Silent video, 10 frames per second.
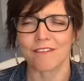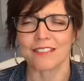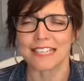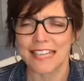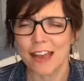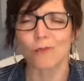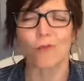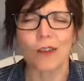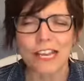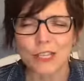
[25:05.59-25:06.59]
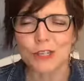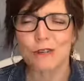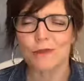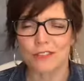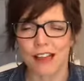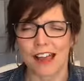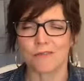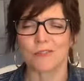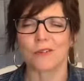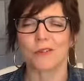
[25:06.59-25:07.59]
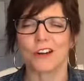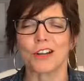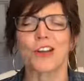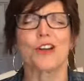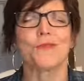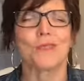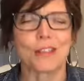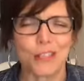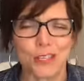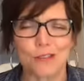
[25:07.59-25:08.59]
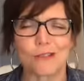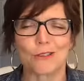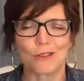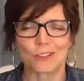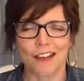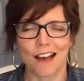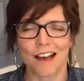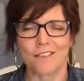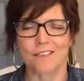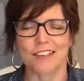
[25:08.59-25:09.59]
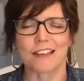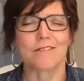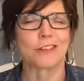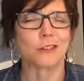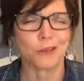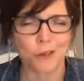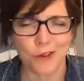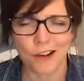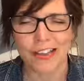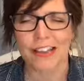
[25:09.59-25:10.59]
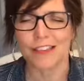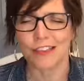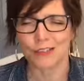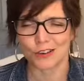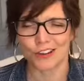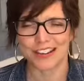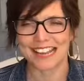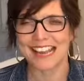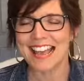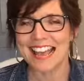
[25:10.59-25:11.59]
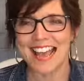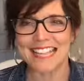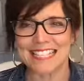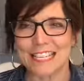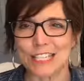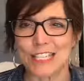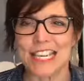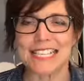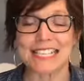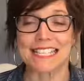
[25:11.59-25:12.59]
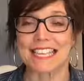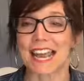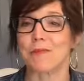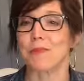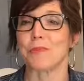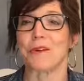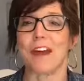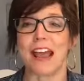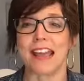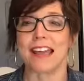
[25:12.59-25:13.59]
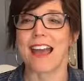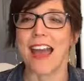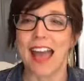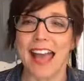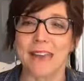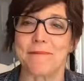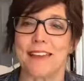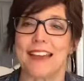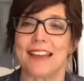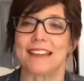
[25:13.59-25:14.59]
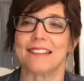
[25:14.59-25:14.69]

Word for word: Today we choose life, Lord. We choose your love. Give us joy in the journey. It's in Jesus' name we pray. Amen.